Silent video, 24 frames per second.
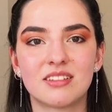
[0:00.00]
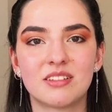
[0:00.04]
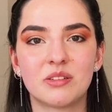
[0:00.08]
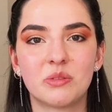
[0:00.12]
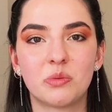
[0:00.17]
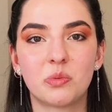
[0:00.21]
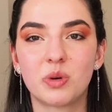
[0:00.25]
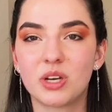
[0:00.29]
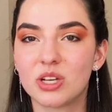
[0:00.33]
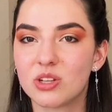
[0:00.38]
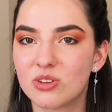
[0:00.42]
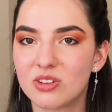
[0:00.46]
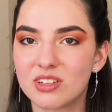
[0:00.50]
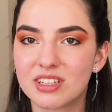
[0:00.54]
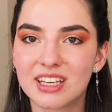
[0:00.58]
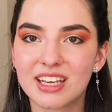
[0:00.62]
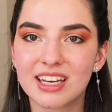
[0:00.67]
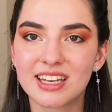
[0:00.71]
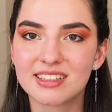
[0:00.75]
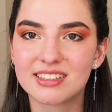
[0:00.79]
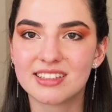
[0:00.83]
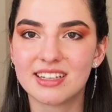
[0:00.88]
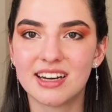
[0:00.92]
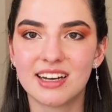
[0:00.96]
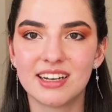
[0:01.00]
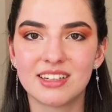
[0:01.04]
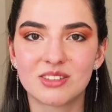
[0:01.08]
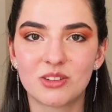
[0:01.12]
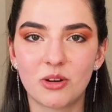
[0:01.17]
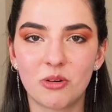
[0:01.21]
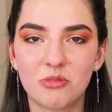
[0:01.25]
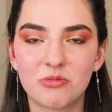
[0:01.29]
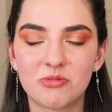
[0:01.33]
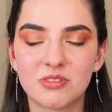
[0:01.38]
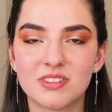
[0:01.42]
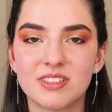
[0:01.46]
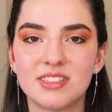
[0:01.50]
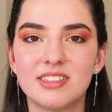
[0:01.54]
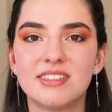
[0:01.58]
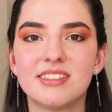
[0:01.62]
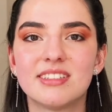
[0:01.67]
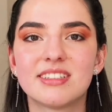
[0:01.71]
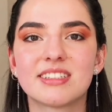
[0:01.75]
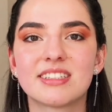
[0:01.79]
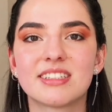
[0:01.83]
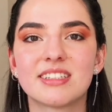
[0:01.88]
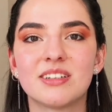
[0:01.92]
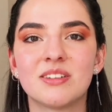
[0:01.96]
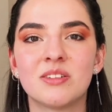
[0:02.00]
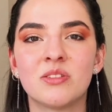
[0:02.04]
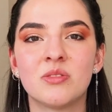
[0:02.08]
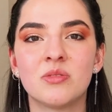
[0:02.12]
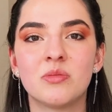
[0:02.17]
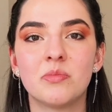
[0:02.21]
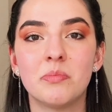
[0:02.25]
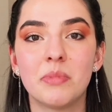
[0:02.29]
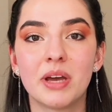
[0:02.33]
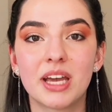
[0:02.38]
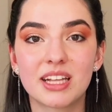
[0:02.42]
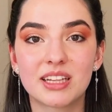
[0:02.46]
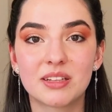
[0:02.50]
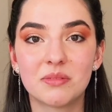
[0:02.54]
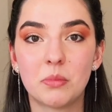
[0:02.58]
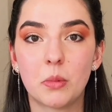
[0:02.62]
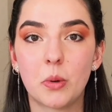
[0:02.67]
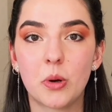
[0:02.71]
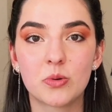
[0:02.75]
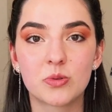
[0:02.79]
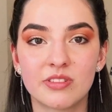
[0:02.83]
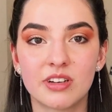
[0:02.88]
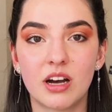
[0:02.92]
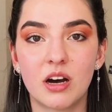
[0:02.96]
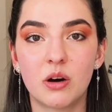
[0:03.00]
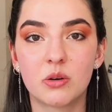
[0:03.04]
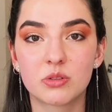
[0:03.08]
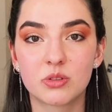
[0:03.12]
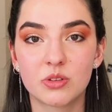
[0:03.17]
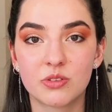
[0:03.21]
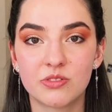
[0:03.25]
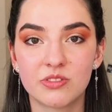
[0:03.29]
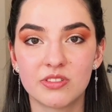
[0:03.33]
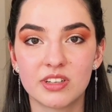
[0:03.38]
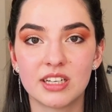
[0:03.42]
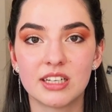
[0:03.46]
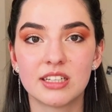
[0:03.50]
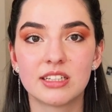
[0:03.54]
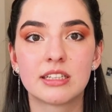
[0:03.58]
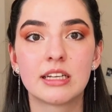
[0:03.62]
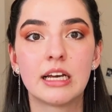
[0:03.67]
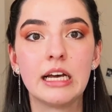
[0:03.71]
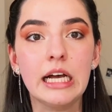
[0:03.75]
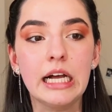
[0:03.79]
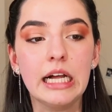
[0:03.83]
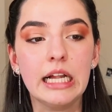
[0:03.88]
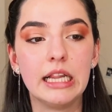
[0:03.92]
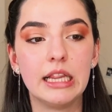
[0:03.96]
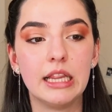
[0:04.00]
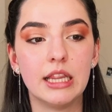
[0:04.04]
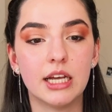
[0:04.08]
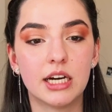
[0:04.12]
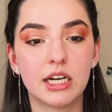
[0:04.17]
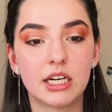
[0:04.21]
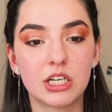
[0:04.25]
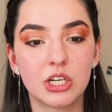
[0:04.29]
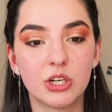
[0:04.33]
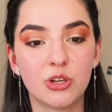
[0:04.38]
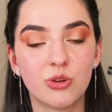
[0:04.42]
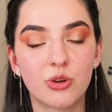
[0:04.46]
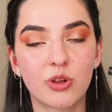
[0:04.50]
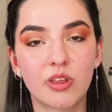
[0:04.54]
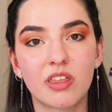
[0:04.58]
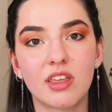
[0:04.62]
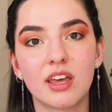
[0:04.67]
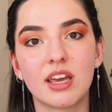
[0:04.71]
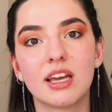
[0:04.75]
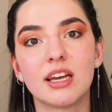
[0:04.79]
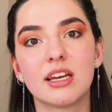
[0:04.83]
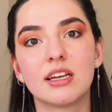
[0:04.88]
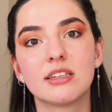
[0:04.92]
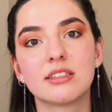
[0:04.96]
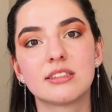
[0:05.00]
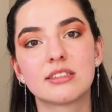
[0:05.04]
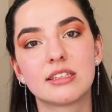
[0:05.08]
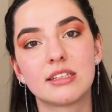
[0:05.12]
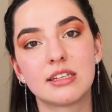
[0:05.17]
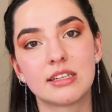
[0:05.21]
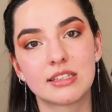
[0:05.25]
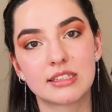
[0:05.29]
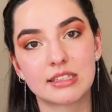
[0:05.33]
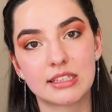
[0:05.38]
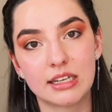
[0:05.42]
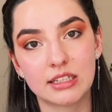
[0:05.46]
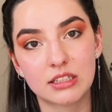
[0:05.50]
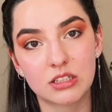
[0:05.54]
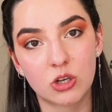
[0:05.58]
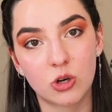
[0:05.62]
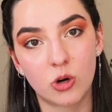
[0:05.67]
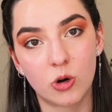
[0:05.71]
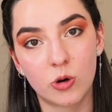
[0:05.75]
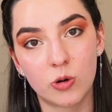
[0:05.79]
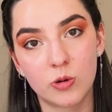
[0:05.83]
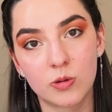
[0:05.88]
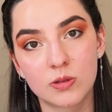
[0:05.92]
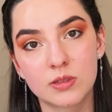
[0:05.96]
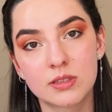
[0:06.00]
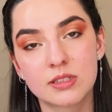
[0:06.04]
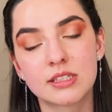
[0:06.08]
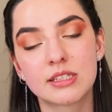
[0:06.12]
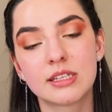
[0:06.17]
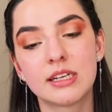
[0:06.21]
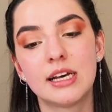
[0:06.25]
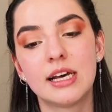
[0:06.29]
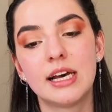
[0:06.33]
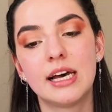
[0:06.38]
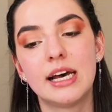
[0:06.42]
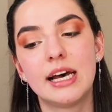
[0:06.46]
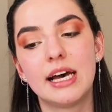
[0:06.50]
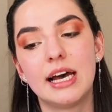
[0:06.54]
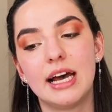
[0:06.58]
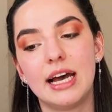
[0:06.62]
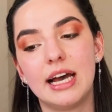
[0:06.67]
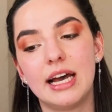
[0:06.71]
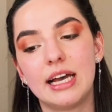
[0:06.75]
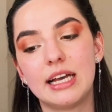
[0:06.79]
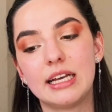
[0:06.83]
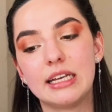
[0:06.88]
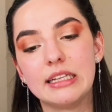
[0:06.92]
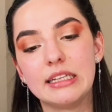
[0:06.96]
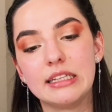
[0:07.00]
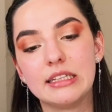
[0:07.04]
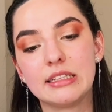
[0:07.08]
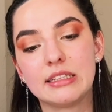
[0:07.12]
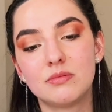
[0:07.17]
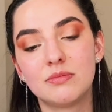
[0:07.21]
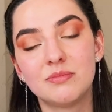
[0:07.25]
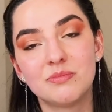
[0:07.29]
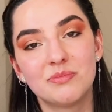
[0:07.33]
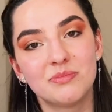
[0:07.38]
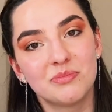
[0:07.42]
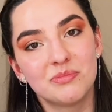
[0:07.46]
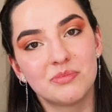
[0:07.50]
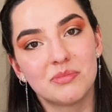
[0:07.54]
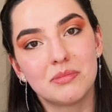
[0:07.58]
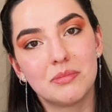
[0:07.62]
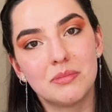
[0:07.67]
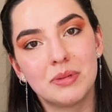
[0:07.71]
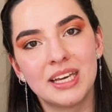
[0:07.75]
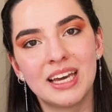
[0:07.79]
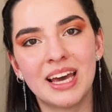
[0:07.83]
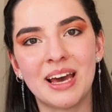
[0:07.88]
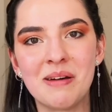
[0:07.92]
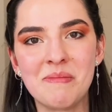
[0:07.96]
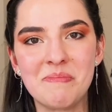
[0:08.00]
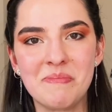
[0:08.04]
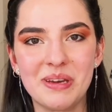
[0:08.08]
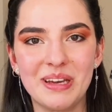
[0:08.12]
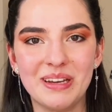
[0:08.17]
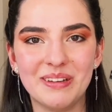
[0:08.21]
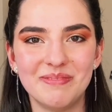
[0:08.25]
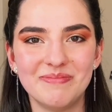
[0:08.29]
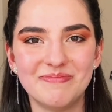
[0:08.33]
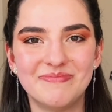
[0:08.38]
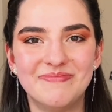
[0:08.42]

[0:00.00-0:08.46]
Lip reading: We don't get that often, so make the most out of it, learn new things, set goals, and be happy.